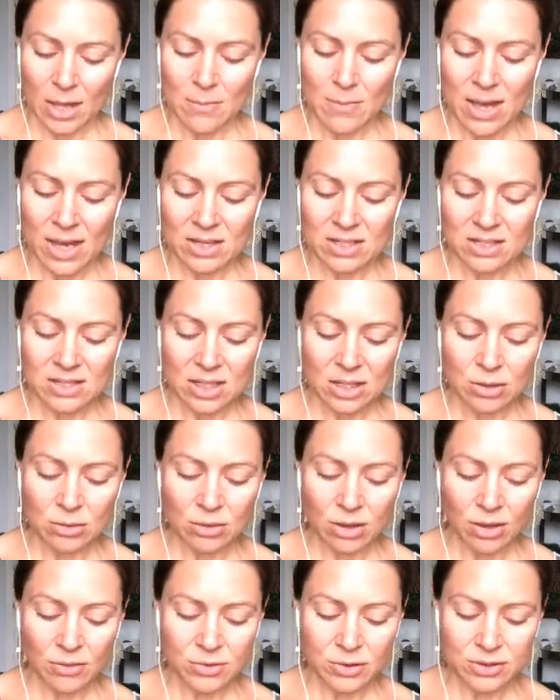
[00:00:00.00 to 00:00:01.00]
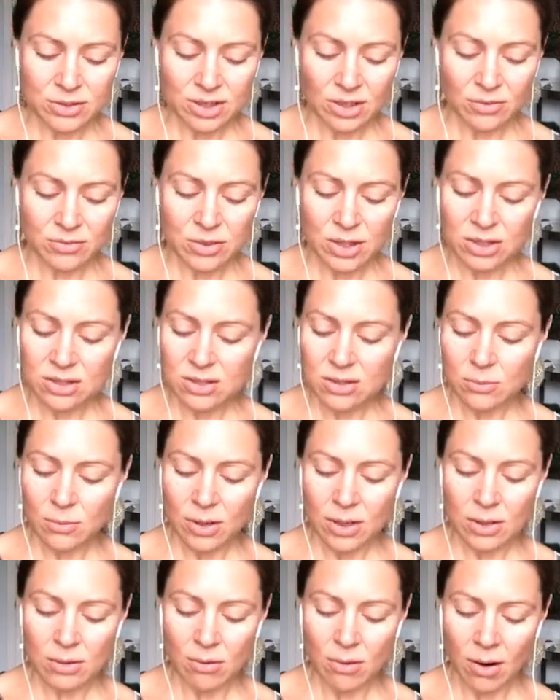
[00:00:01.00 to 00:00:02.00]
Imagine that you love yourself just the
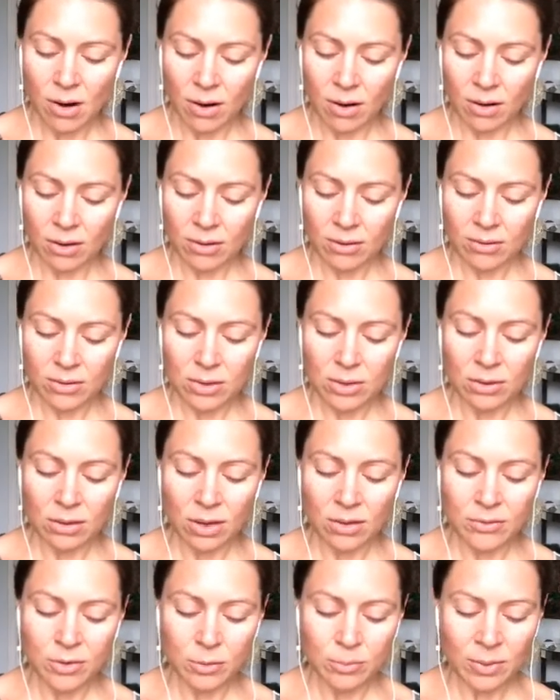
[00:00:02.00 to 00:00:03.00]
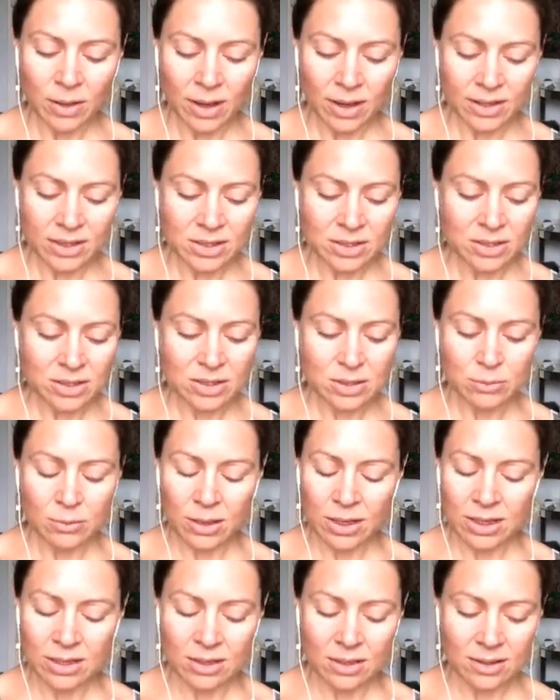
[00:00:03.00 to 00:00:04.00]
way you are. You love your body just the
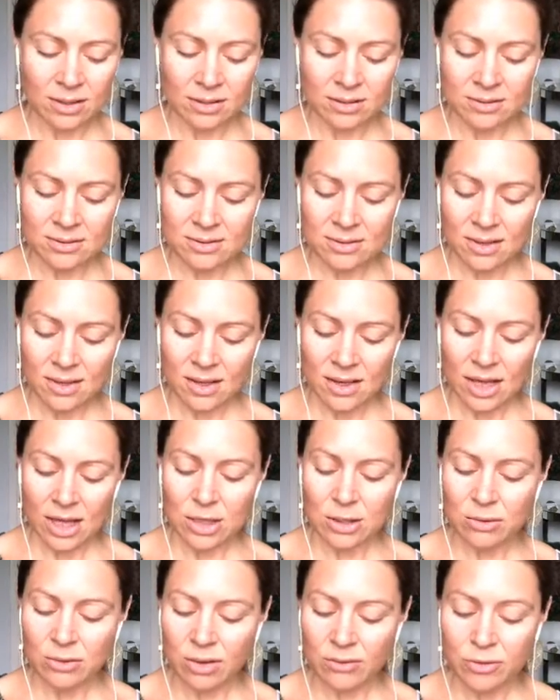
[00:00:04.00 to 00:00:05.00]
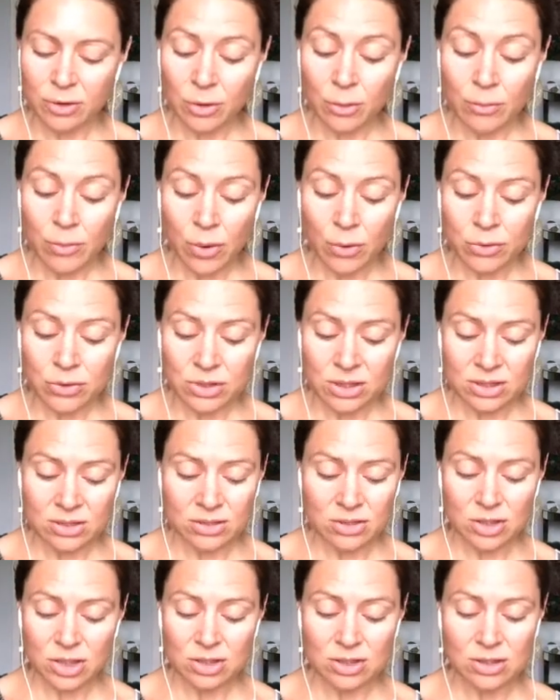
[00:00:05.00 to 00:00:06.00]
way it is, and you love your
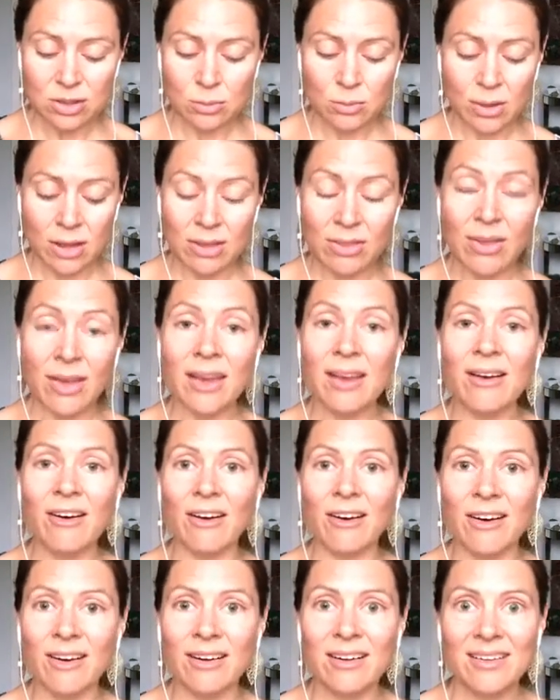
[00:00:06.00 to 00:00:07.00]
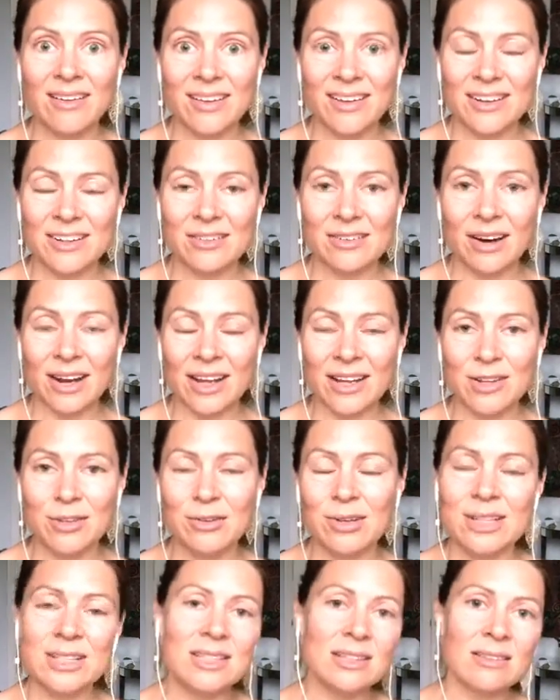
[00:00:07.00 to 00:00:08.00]
emotions just the way they are, right?
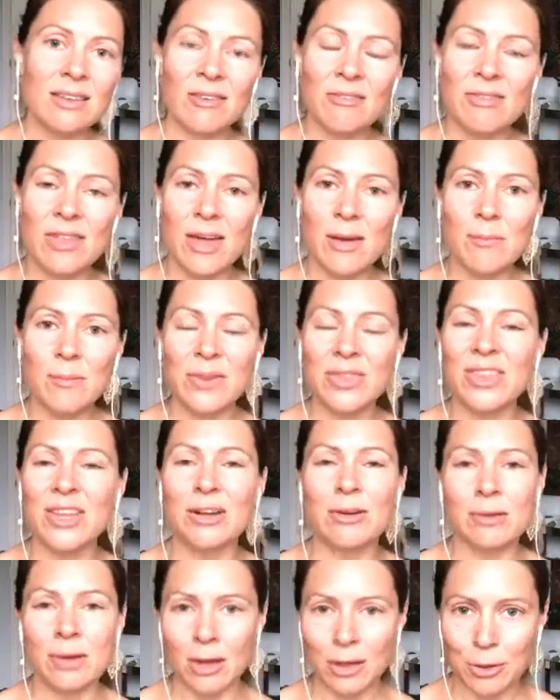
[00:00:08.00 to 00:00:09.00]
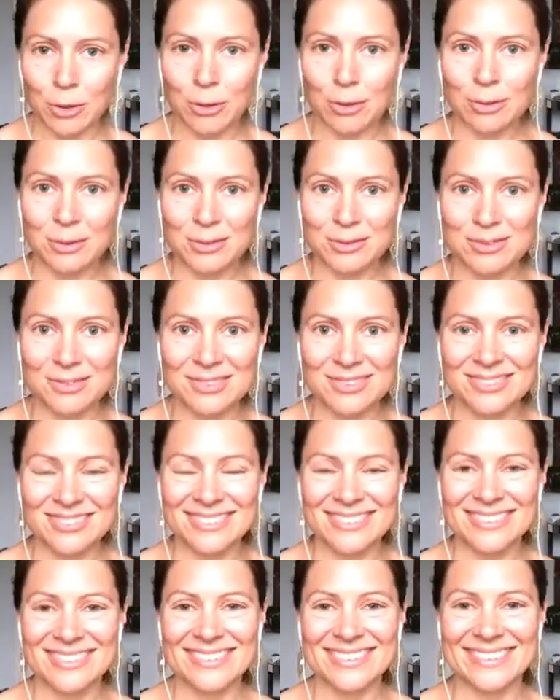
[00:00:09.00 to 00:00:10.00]
You get to love them, but they are not you.
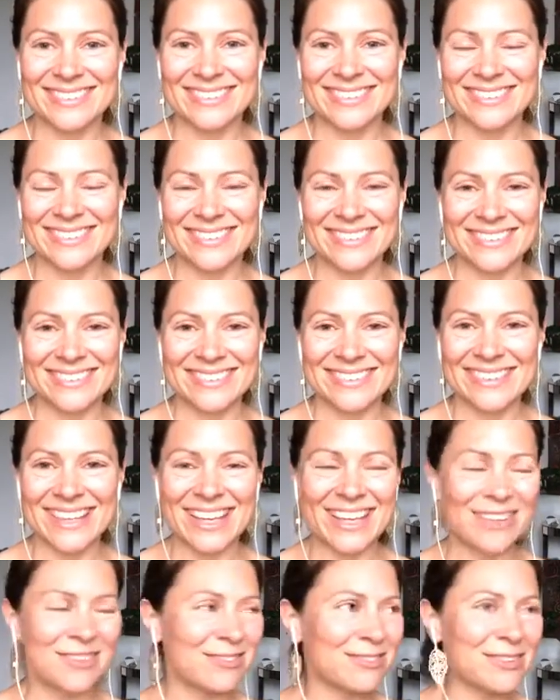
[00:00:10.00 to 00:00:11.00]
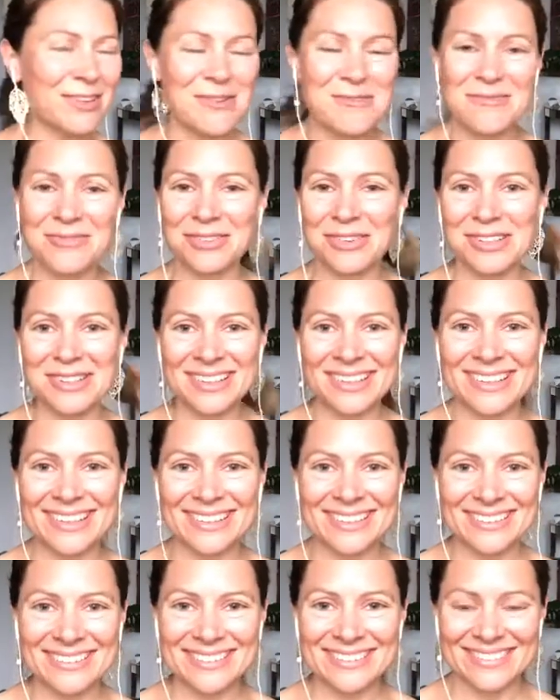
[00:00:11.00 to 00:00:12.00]
They can float freely.